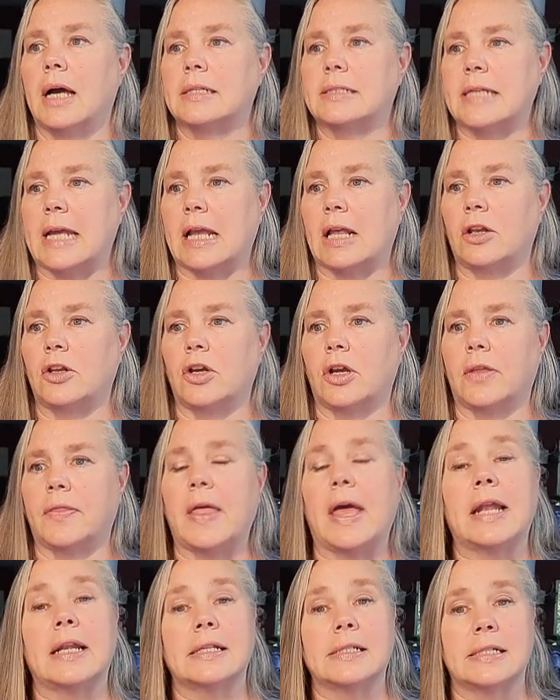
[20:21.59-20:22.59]
take a look at
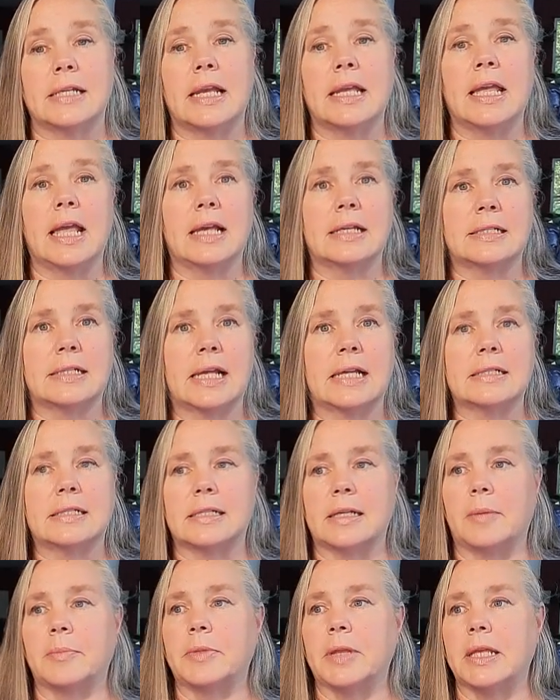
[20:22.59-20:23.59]
that and say, yes, that's
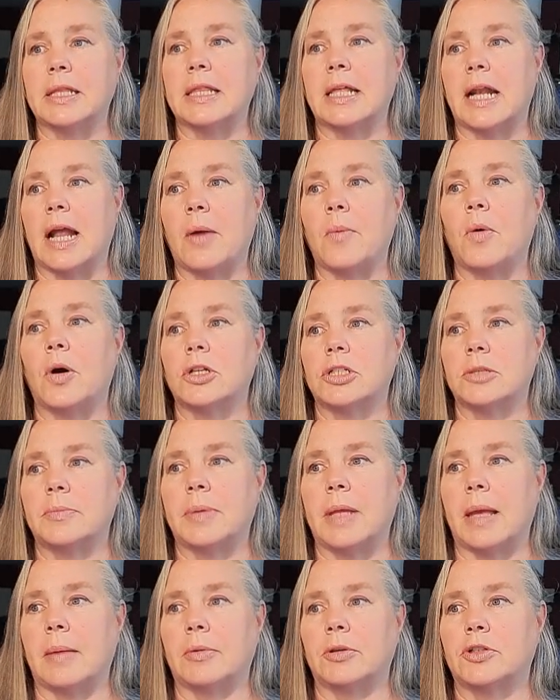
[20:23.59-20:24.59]
something that I want to
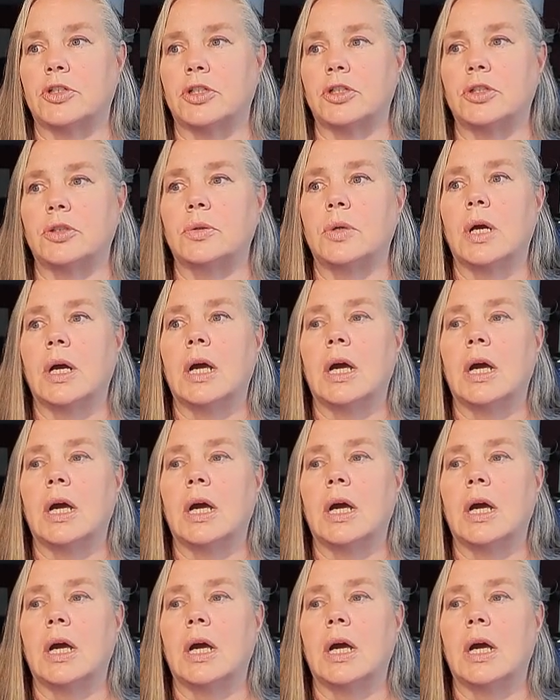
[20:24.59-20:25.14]
be able to